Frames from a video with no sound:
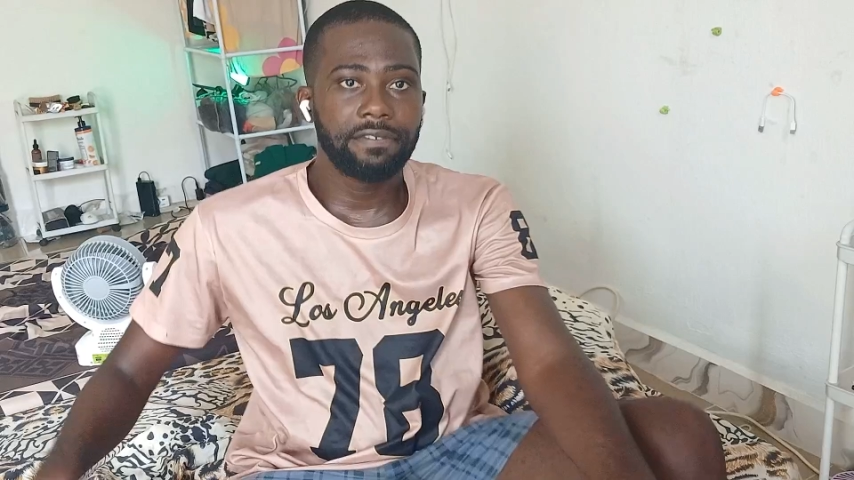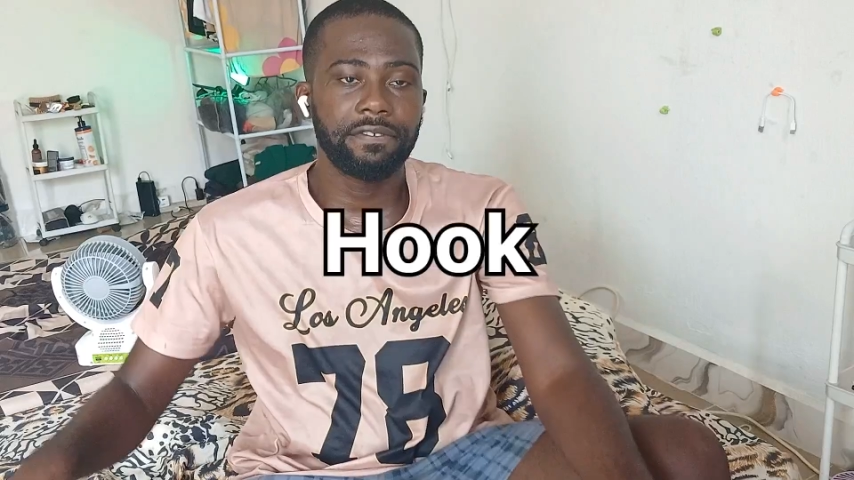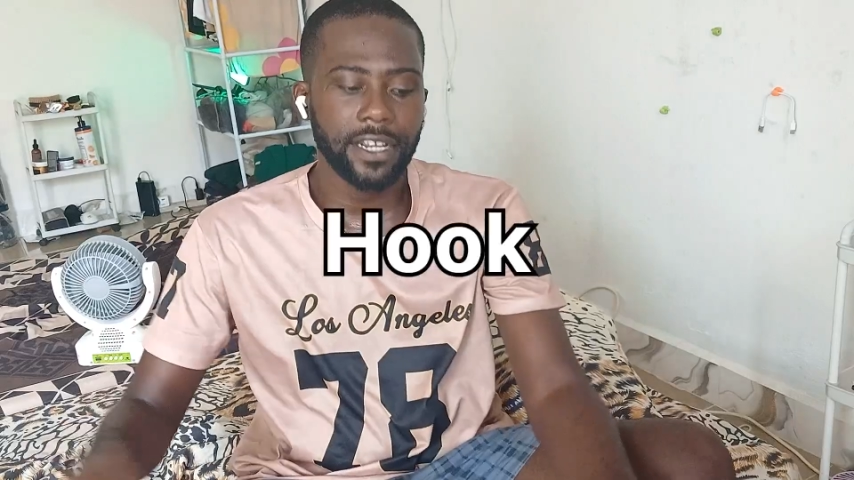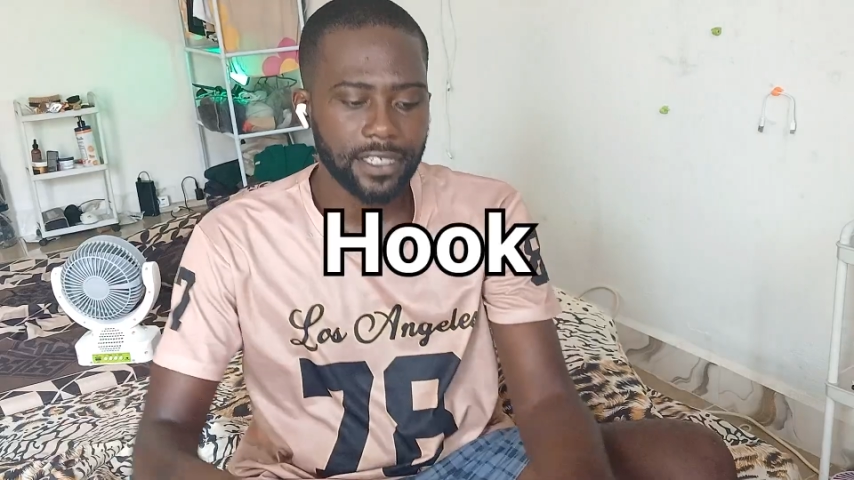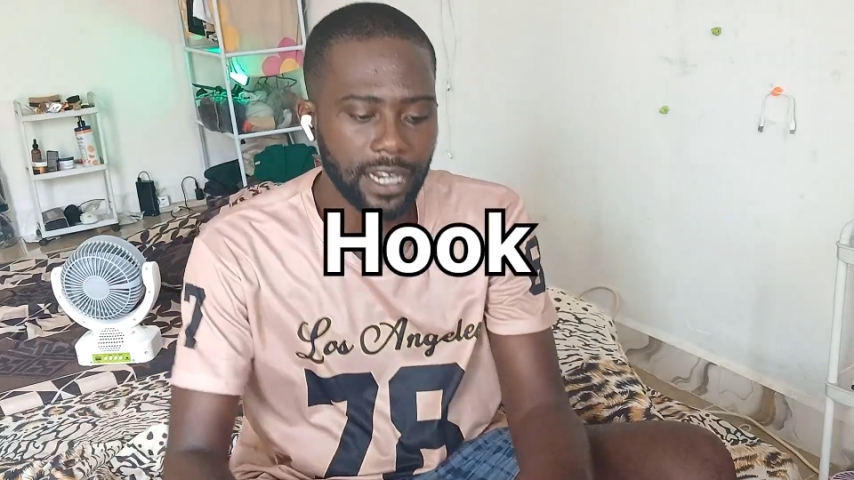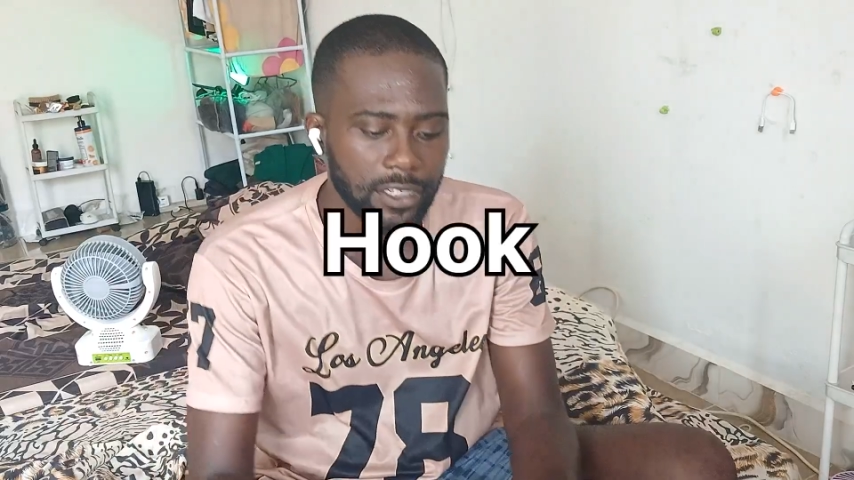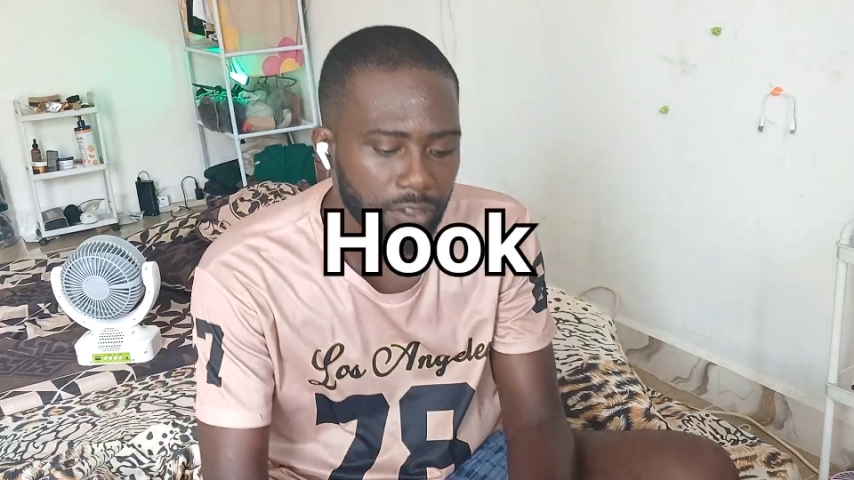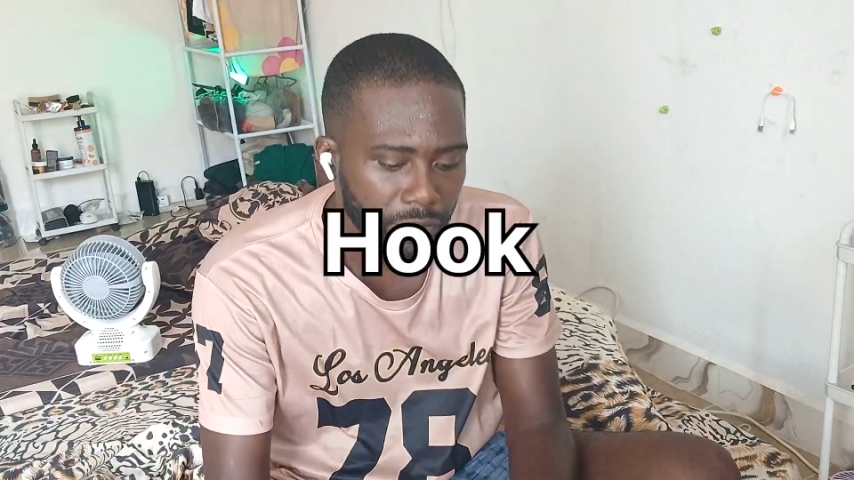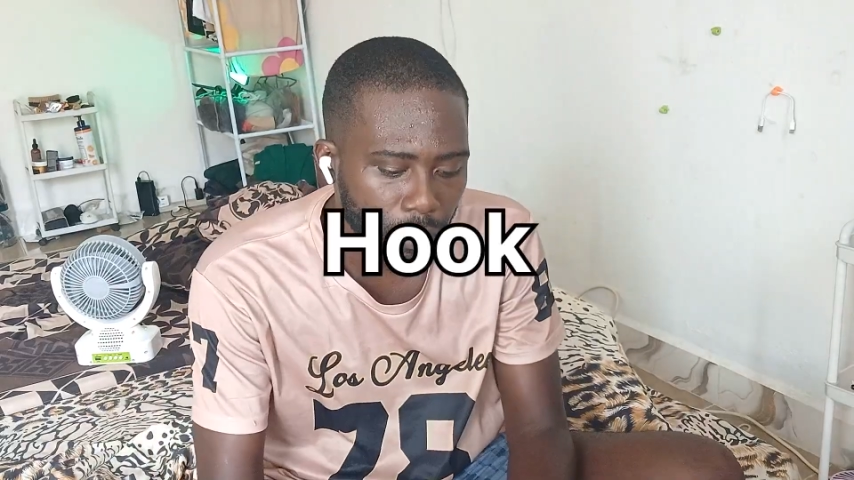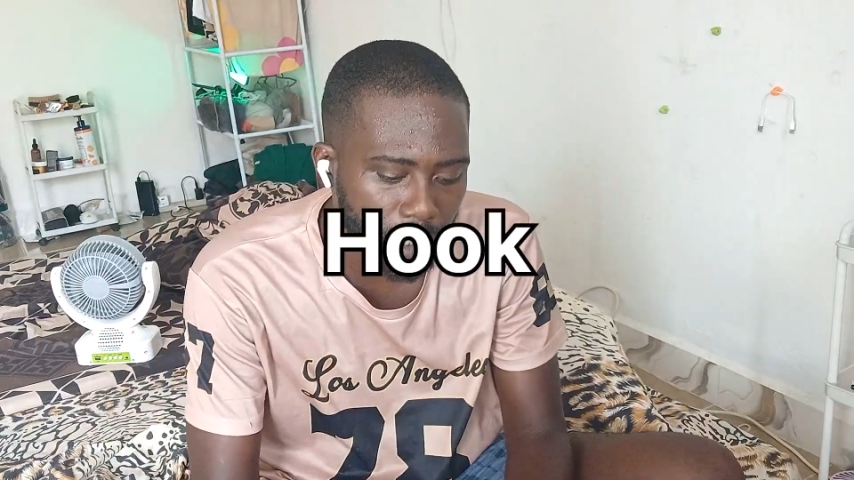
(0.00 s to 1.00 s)
first glance
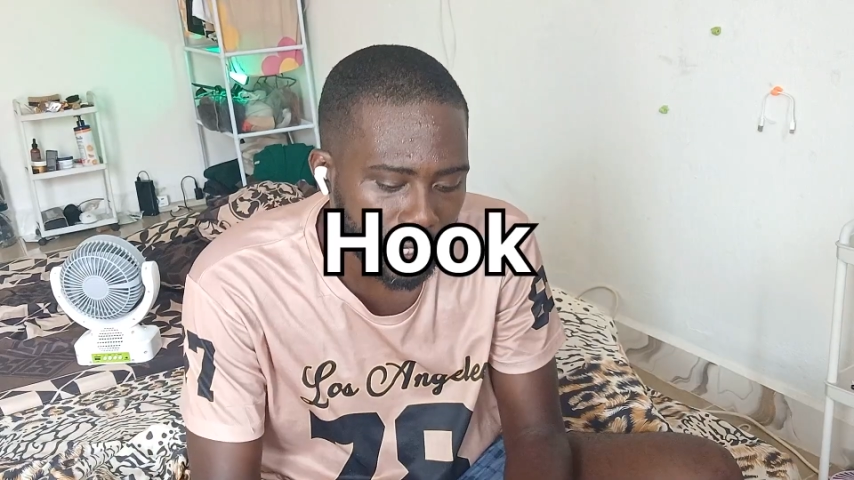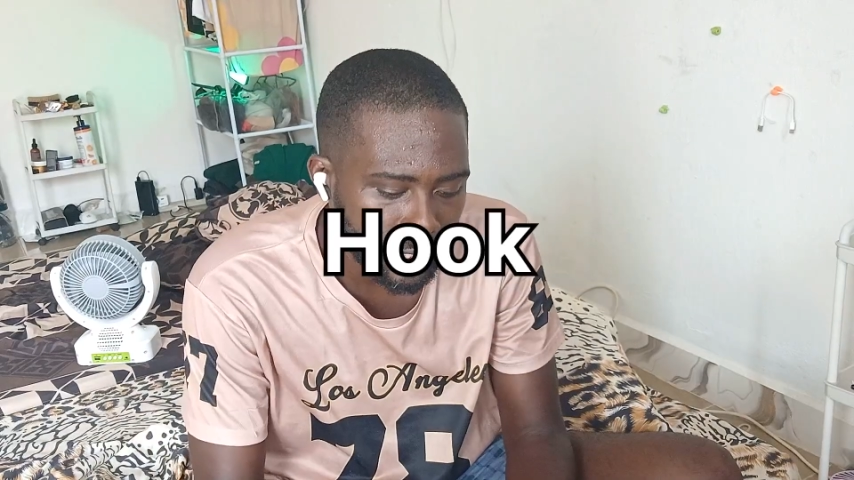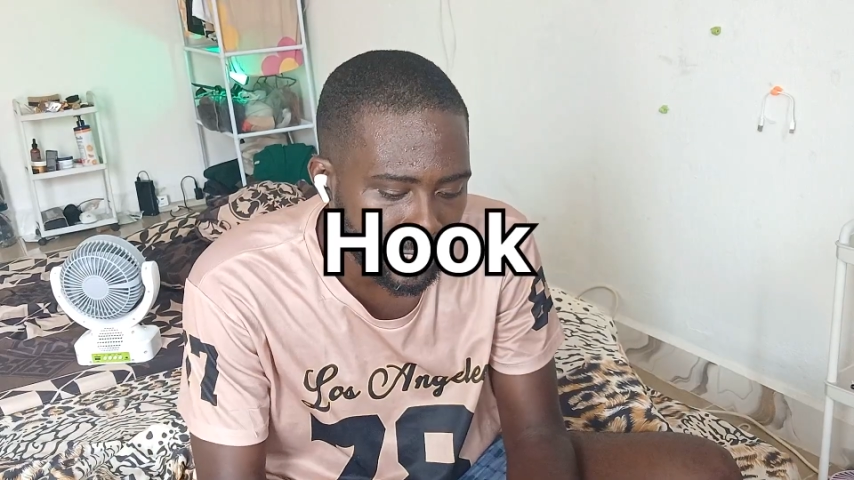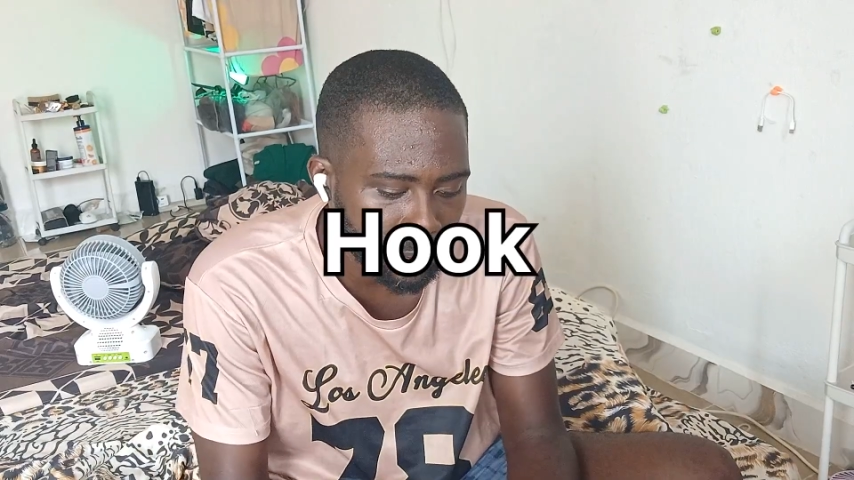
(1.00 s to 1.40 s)
of looking at this